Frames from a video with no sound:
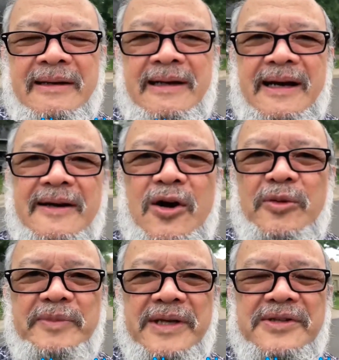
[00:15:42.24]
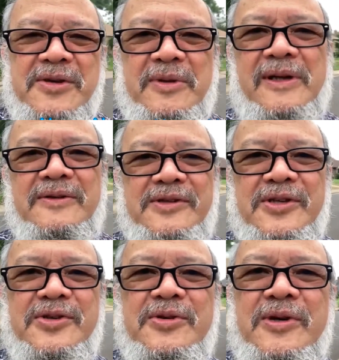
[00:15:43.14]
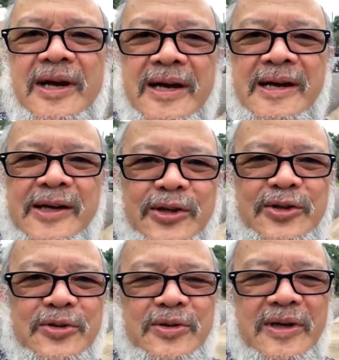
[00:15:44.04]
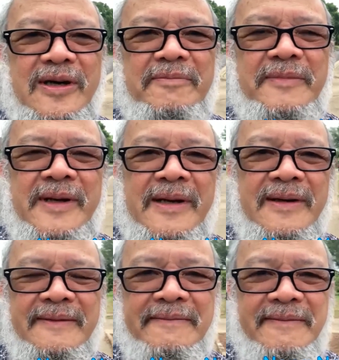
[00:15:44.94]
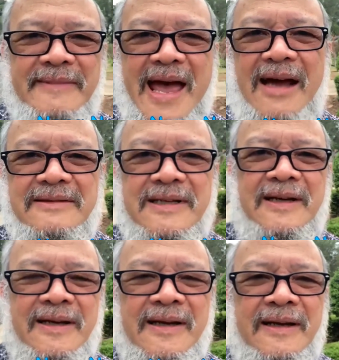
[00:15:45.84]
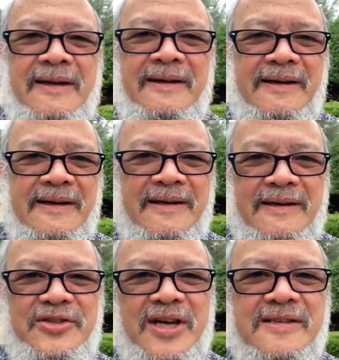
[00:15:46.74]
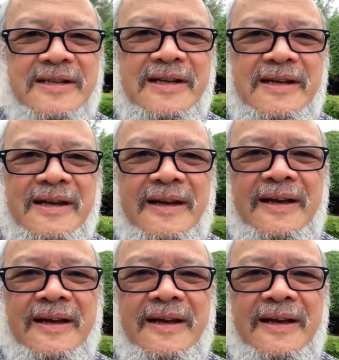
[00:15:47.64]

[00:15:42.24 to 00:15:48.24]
I hope that you will continue to act justly,